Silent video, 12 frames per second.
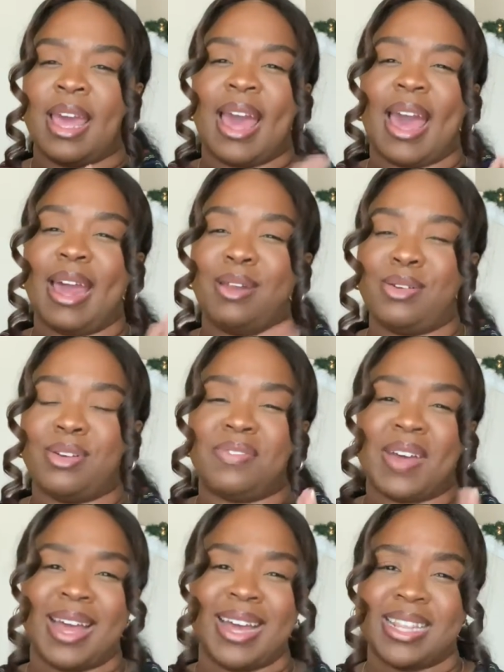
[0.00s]
I don't know if
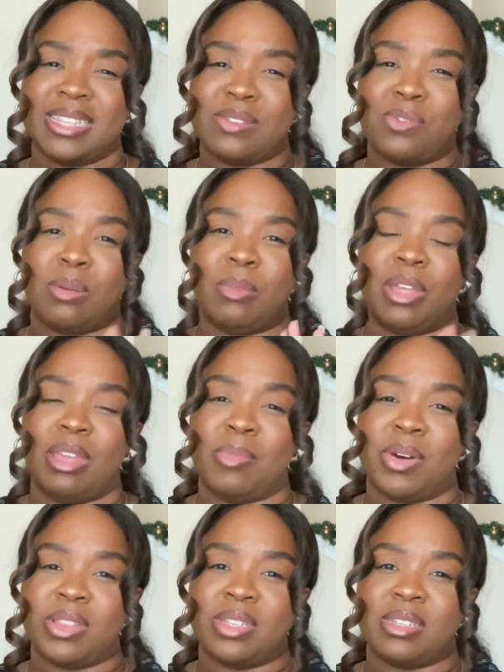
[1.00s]
I got this for him or he
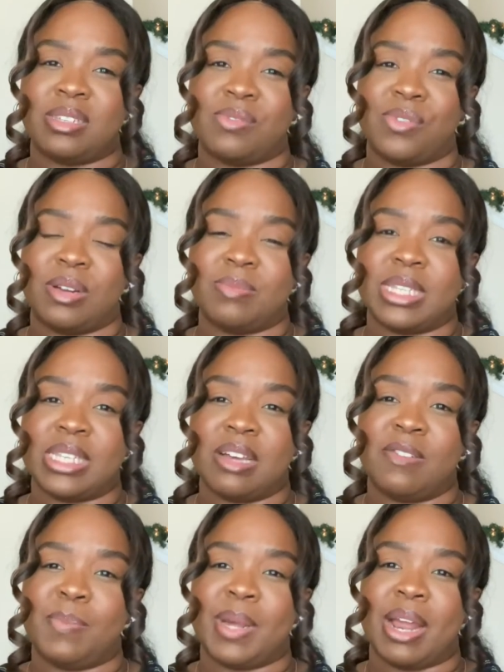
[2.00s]
bought this for
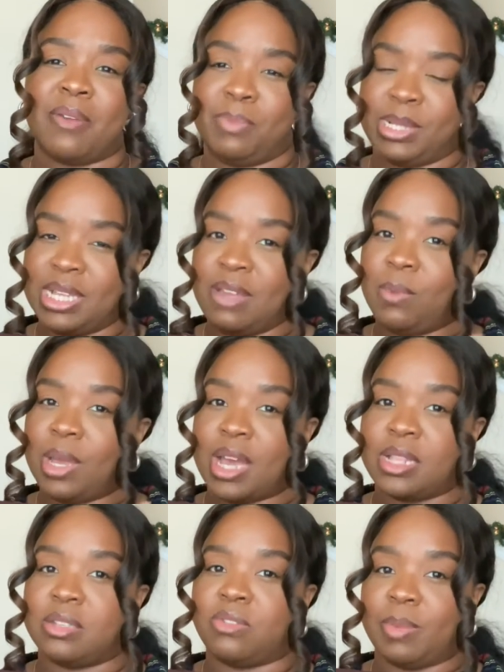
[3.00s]
himself, but I believe we
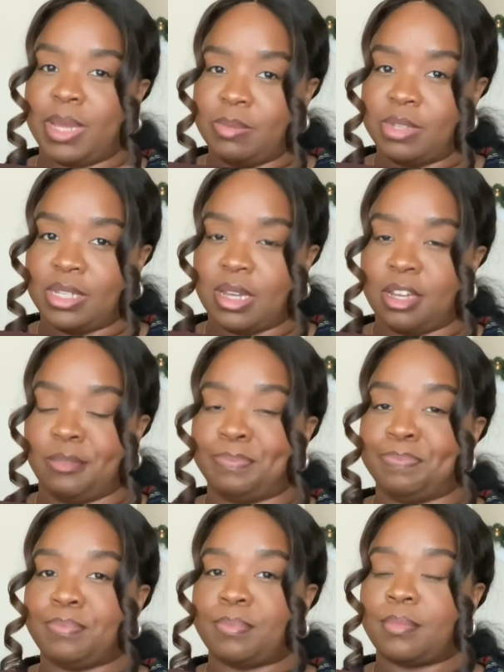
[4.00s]
got this from Amazon.
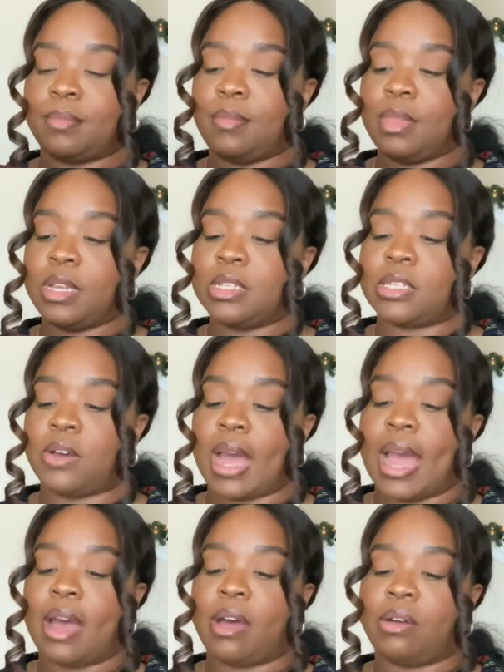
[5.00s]
So
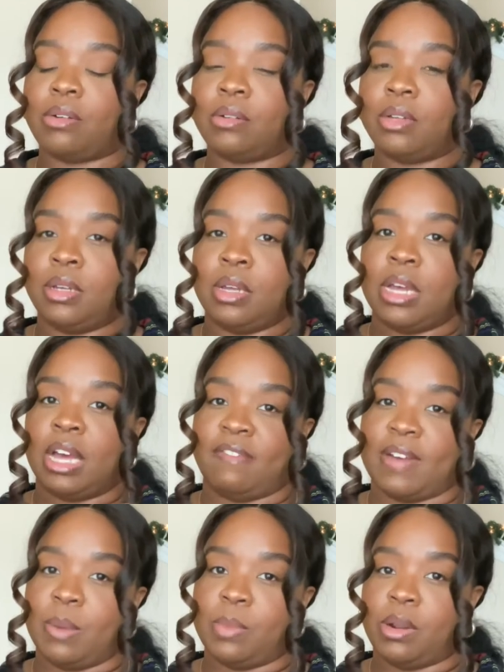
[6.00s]
I'll
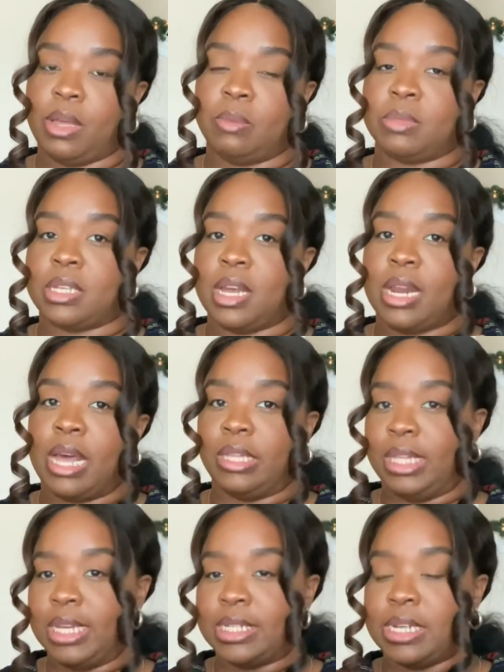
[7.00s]
find one on Amazon and I'll
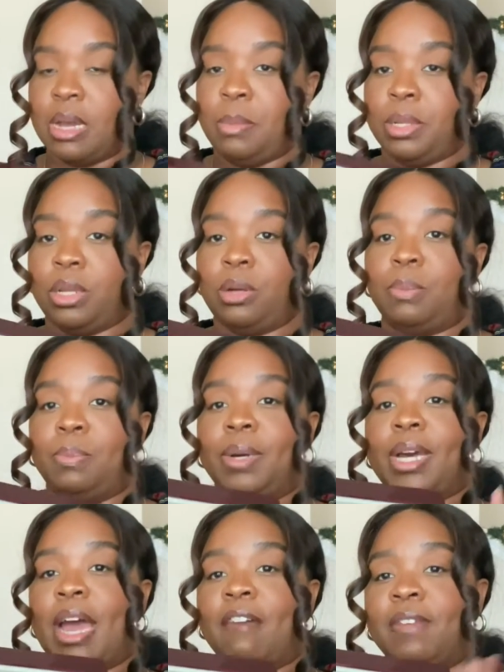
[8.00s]
link it down below.
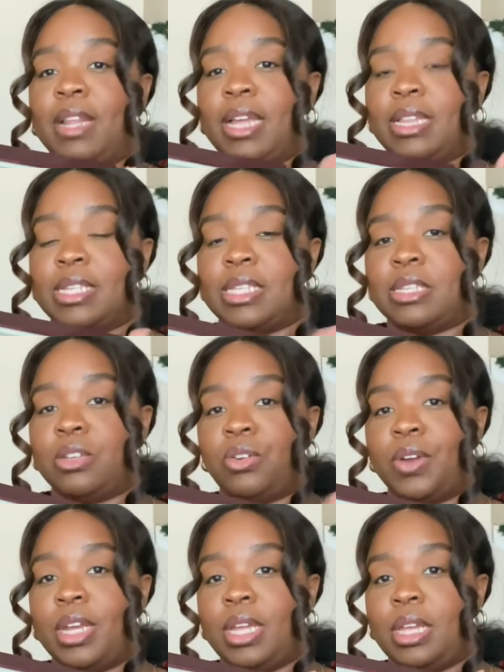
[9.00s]
But I feel like this is a
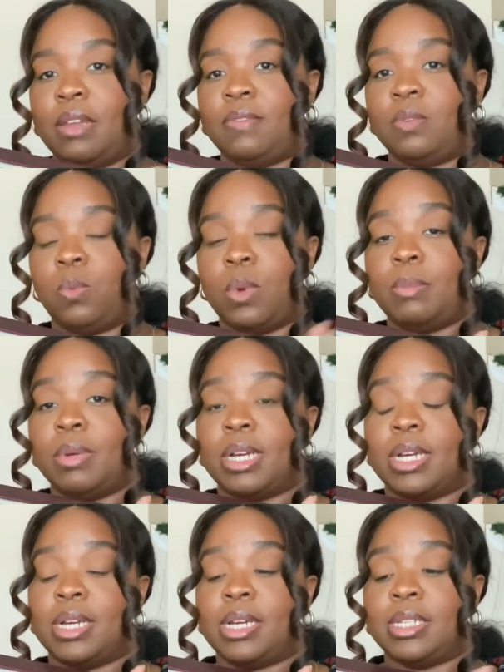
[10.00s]
great gift, one,
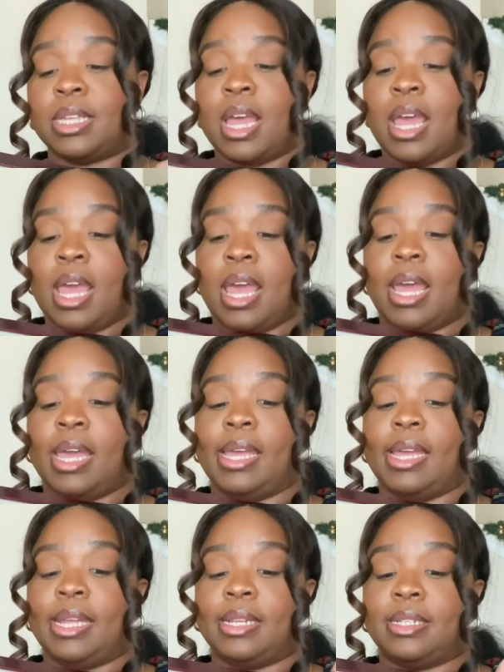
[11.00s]
because
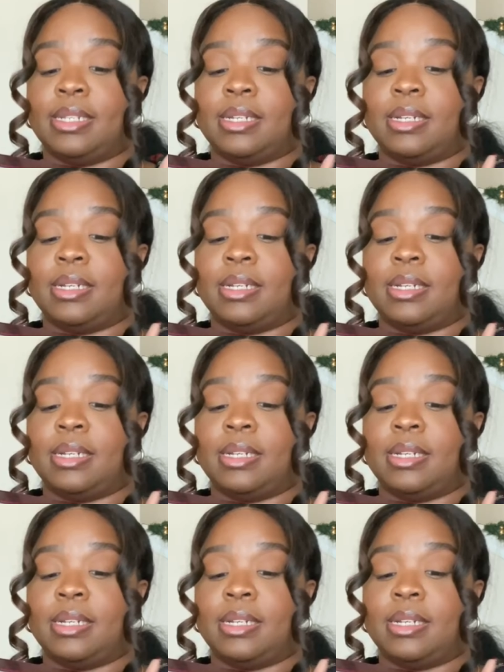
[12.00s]
it